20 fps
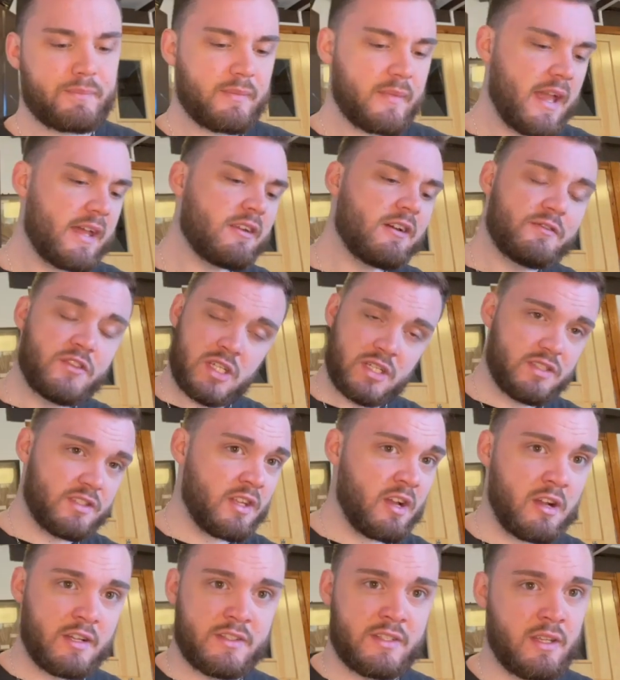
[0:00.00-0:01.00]
And I've just
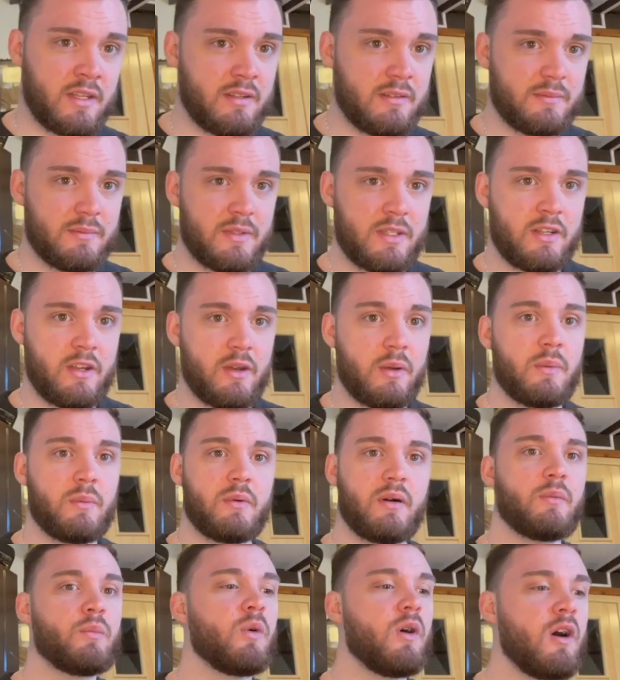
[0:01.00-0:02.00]
started, you know.
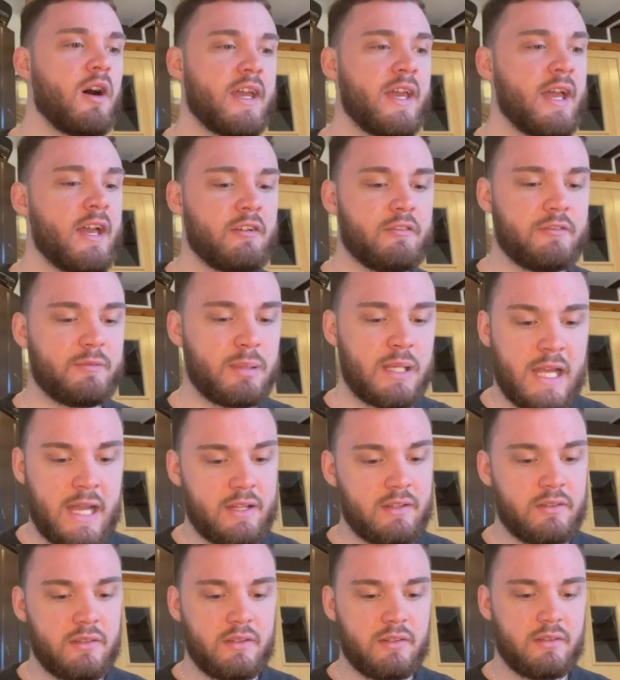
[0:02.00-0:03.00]
What I have
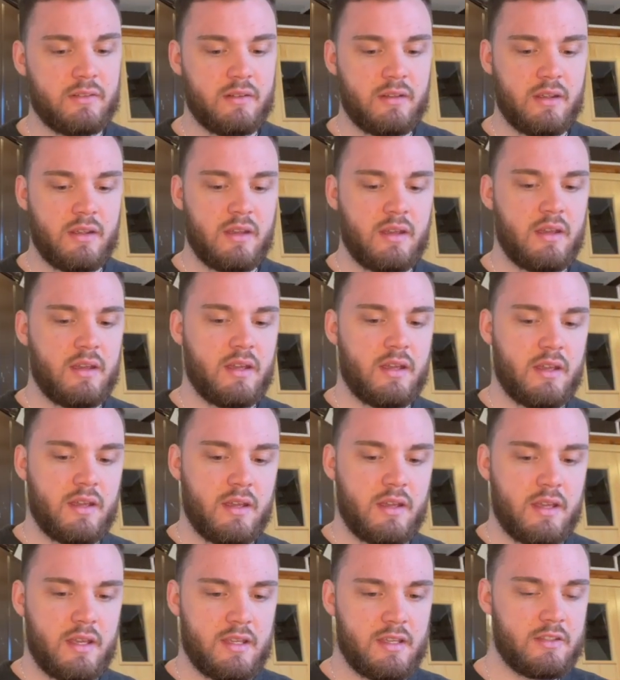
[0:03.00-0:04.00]
planned
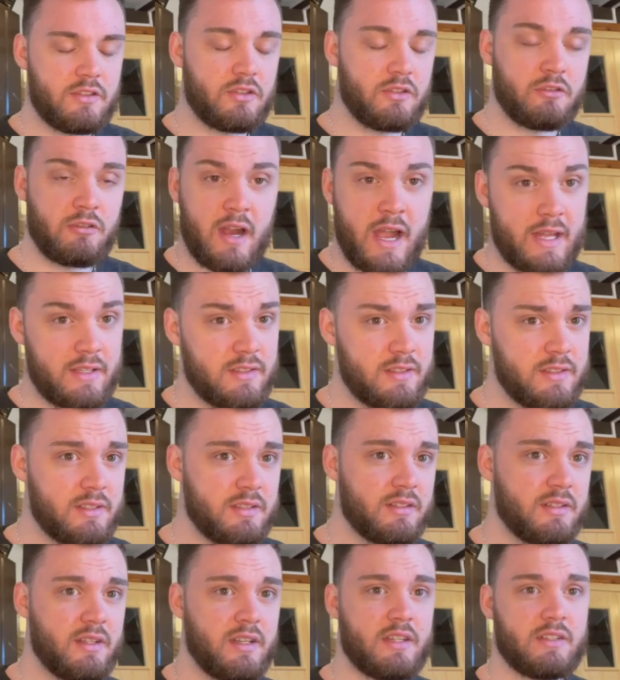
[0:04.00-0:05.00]
is grand
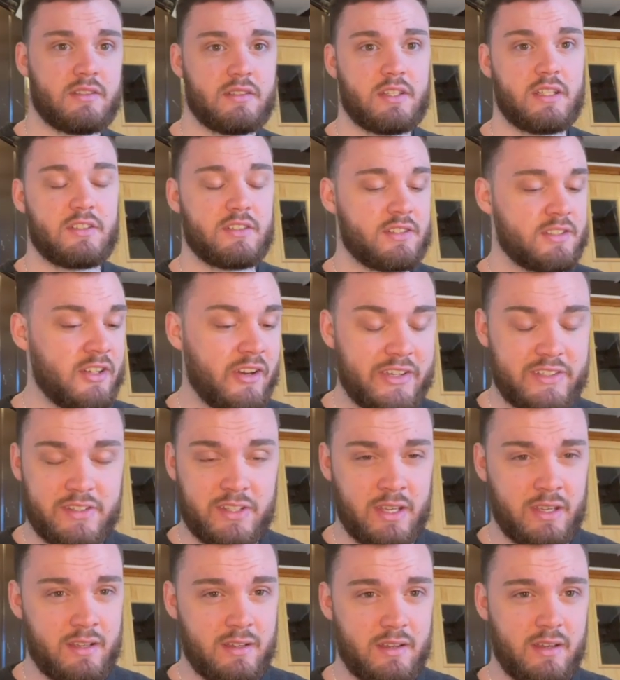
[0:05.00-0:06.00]
and
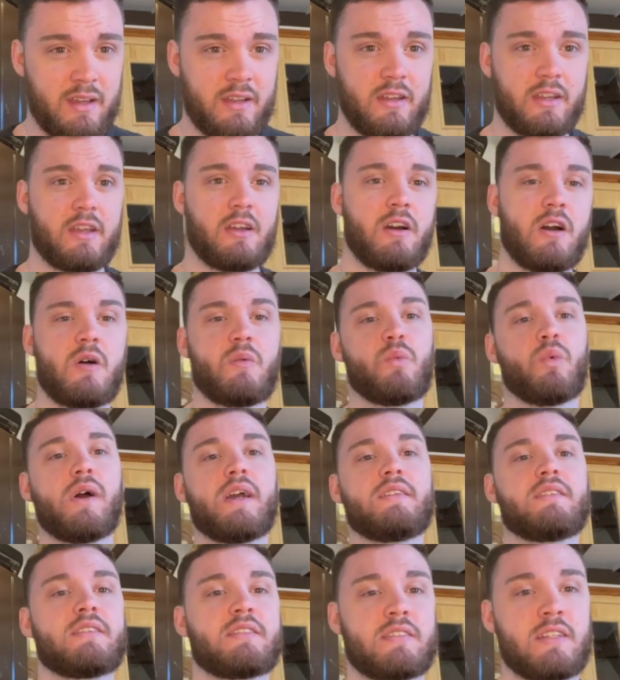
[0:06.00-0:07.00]
exciting, and I can't
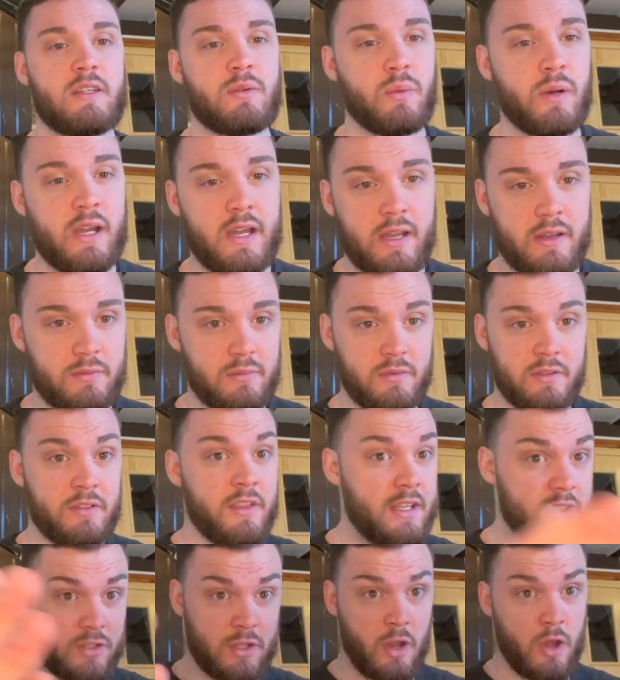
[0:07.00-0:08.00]
wait to see where
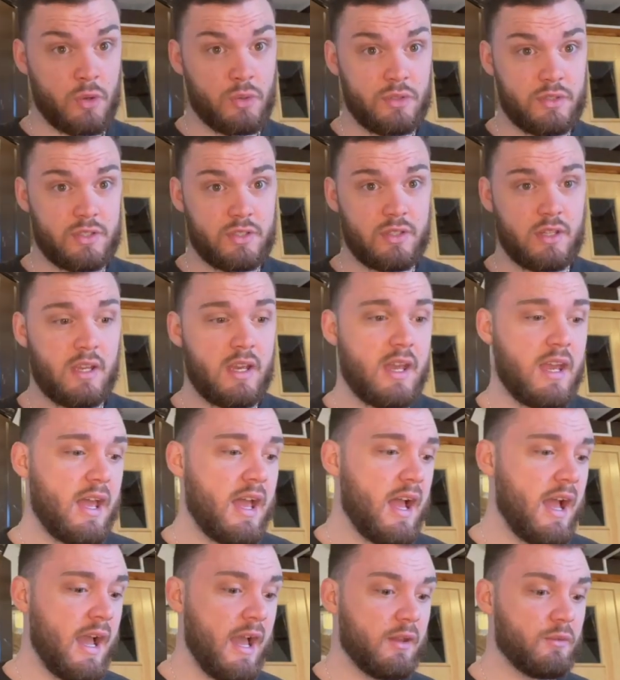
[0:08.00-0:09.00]
this goes
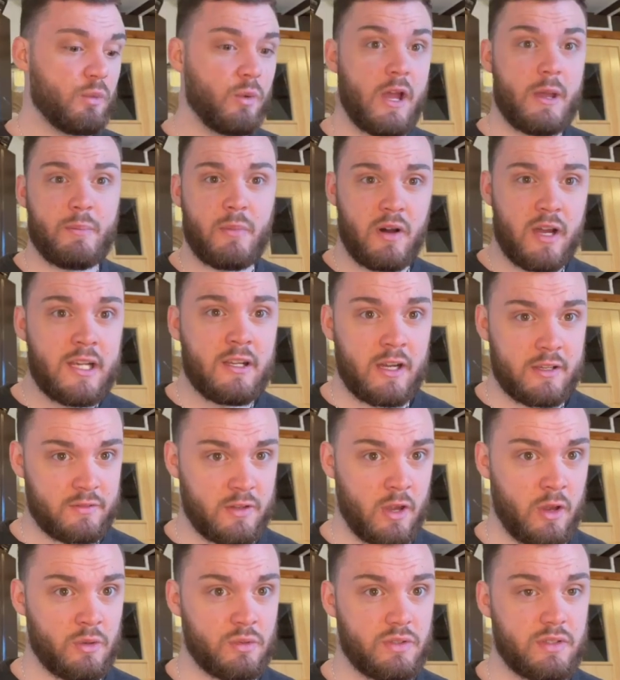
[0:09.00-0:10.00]
and where my life
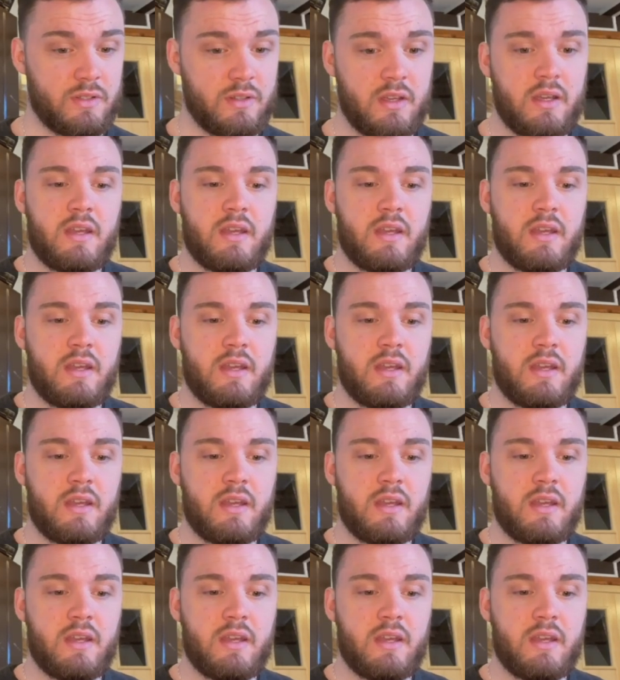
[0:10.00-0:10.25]
goes.